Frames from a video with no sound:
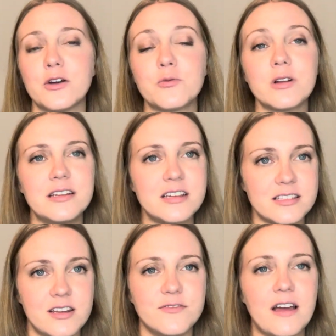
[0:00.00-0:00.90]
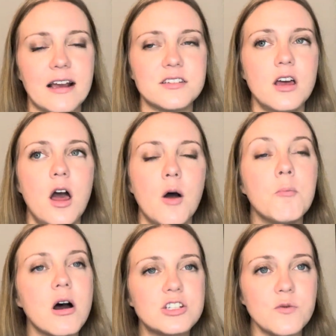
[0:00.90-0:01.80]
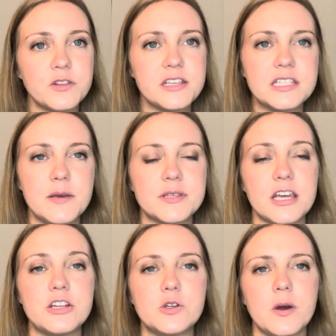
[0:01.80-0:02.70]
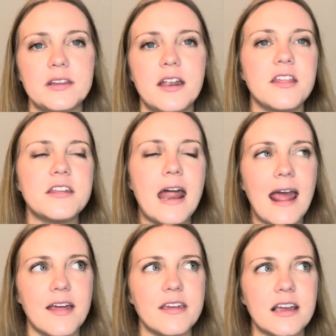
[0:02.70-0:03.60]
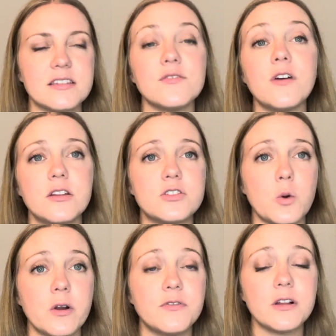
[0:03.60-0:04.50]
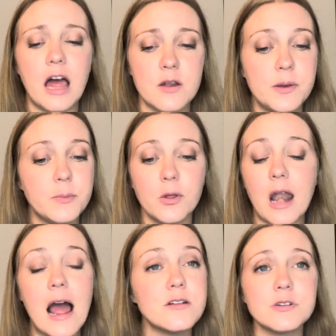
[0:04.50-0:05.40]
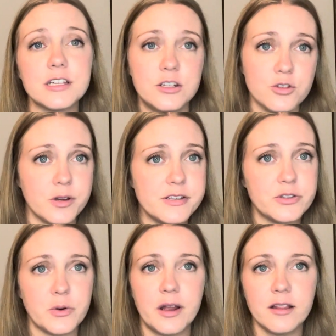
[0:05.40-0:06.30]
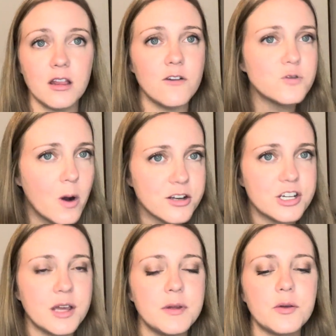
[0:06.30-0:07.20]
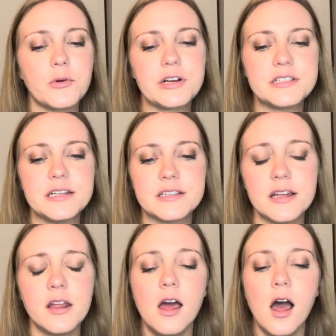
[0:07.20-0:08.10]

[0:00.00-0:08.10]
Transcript: It really doesn't affect much of what this team is going to do at the end of the day. I think it's a fun story for a lot of people, and I really enjoyed his story. I loved watching him in the preseason.